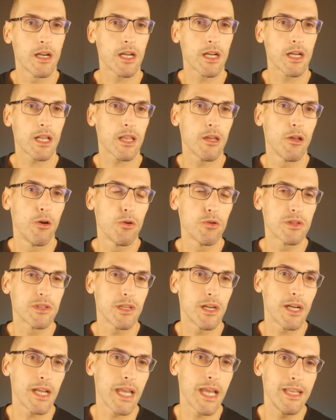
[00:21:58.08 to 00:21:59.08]

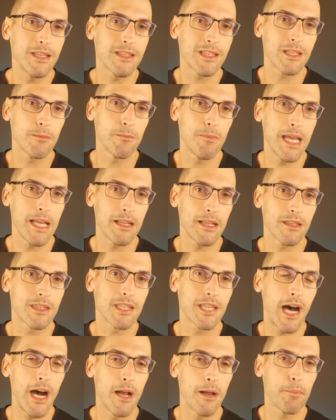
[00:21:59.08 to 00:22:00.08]
closer, intimate
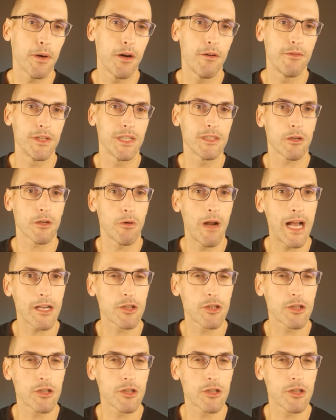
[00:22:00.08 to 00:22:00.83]
type of interaction